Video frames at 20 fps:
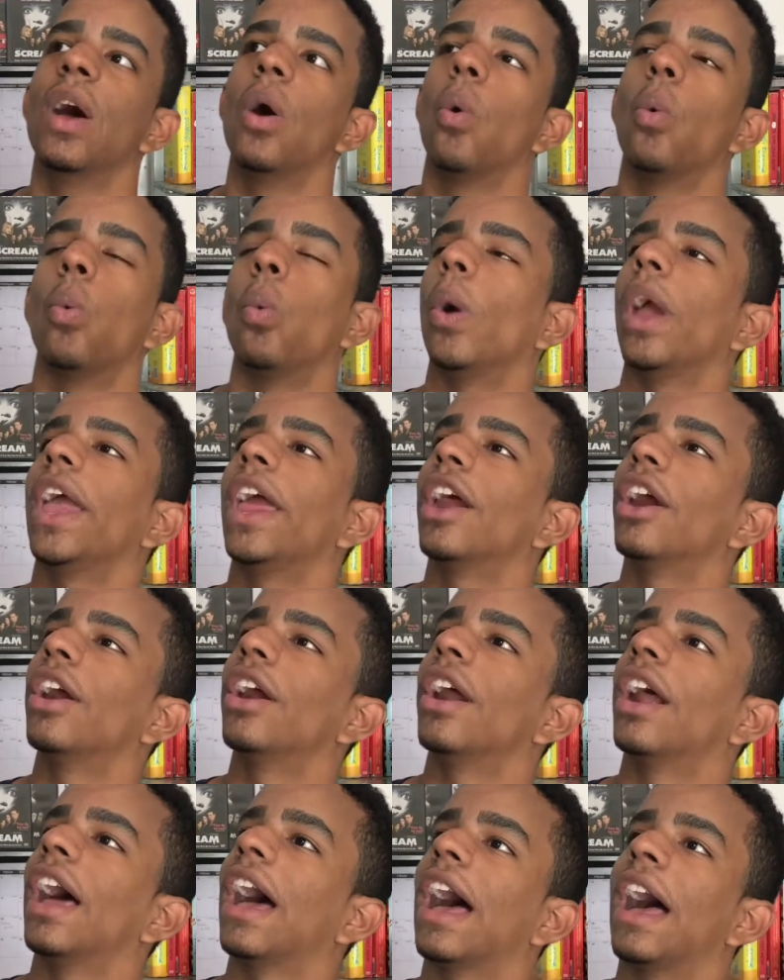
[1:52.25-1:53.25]

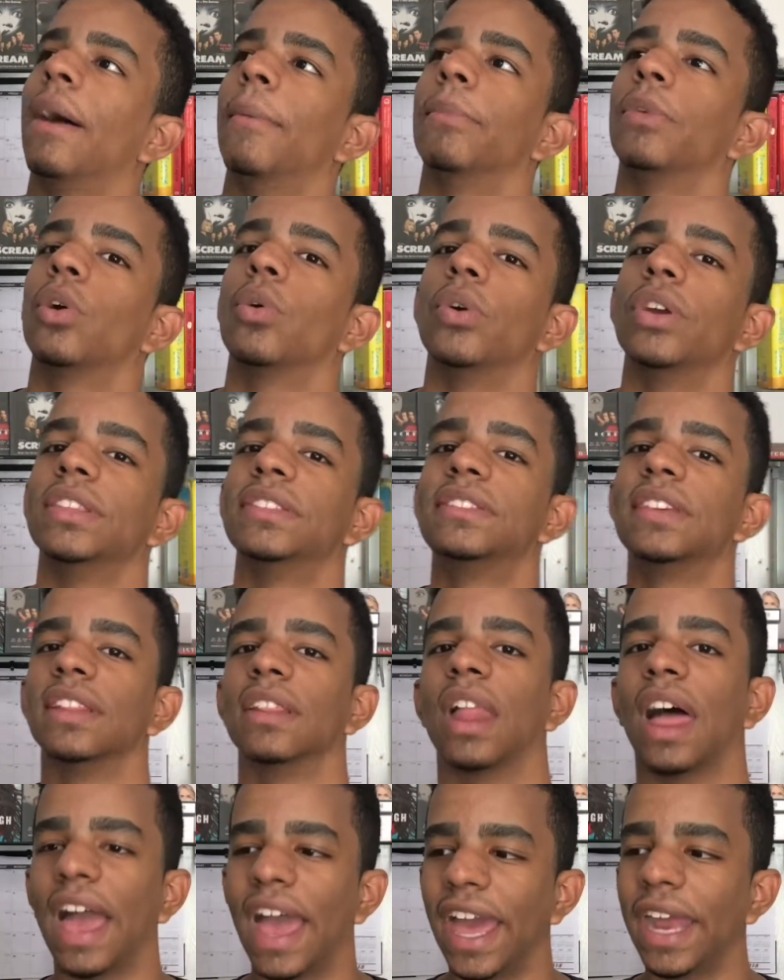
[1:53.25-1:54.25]
where I'm going to
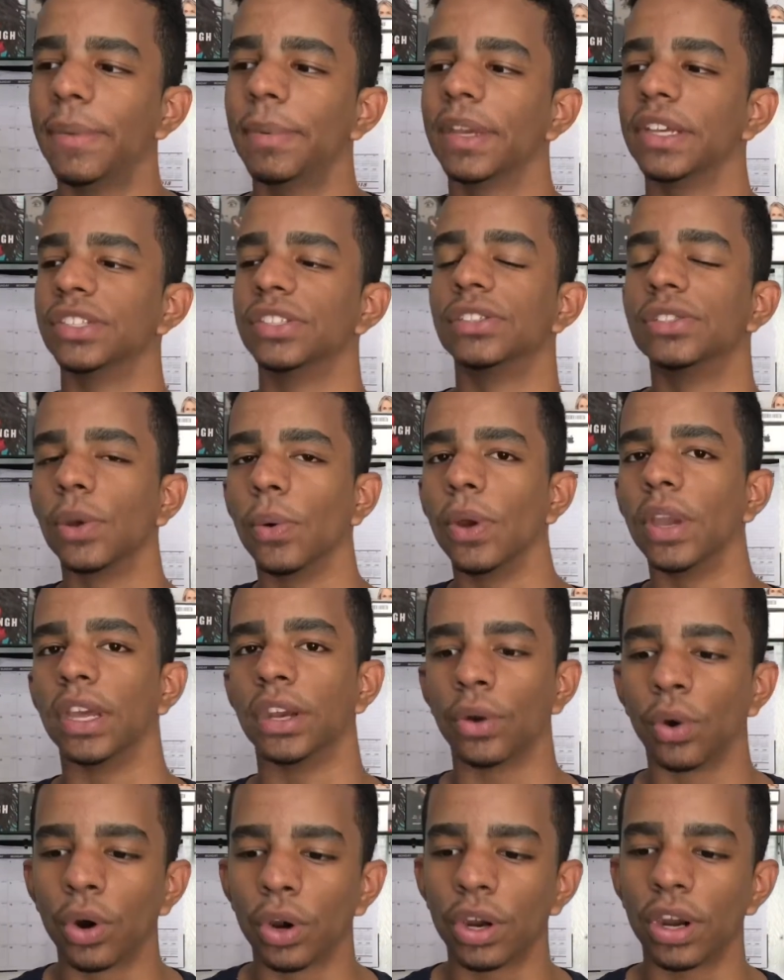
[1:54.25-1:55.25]
land because she's going
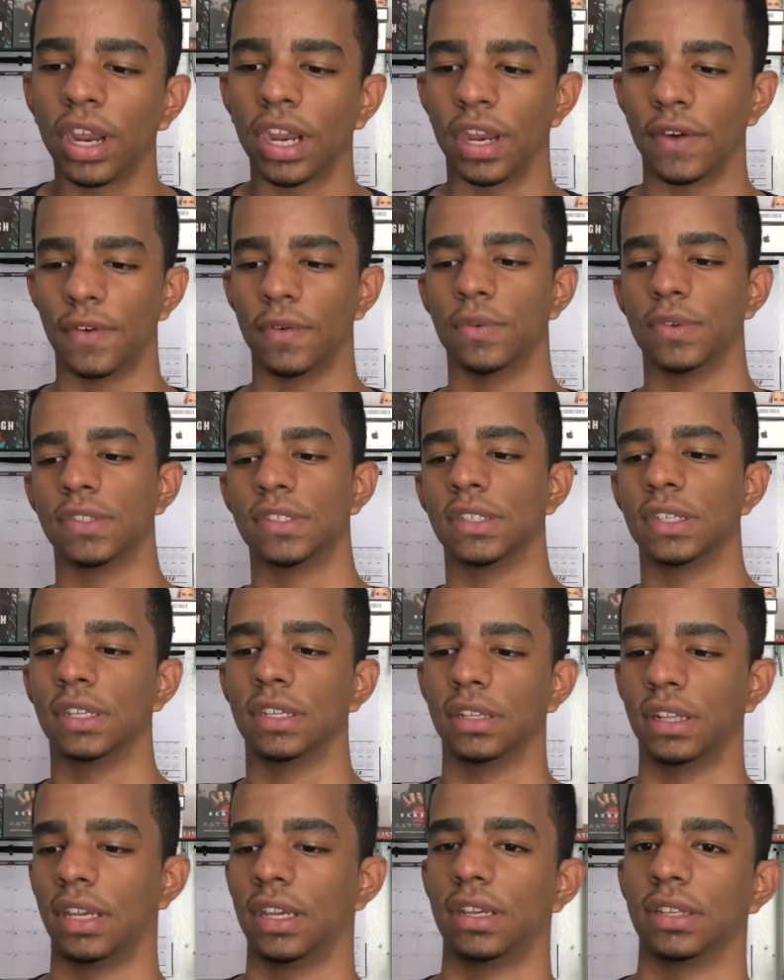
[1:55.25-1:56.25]
in order and everyone's
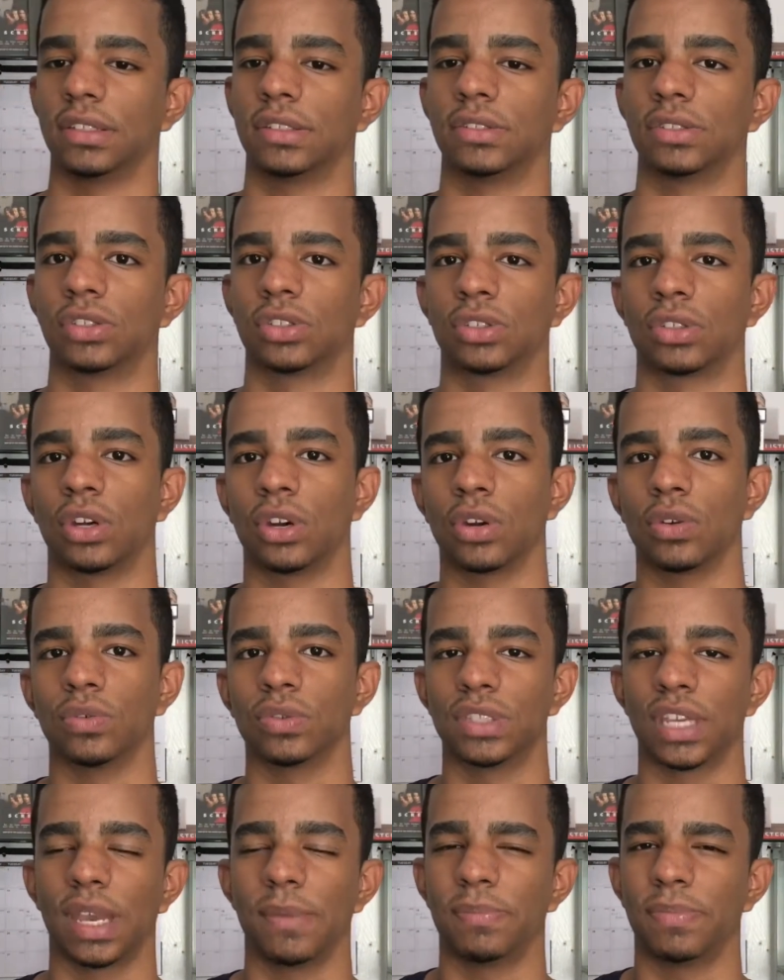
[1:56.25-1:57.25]
in a circle
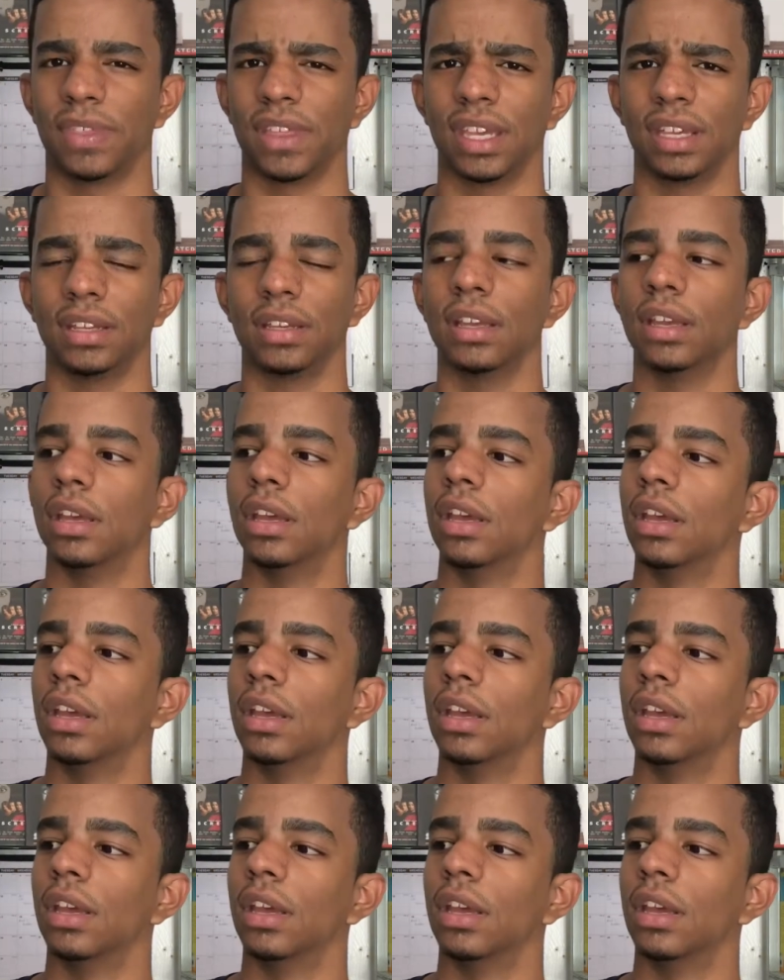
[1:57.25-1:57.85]
type thing.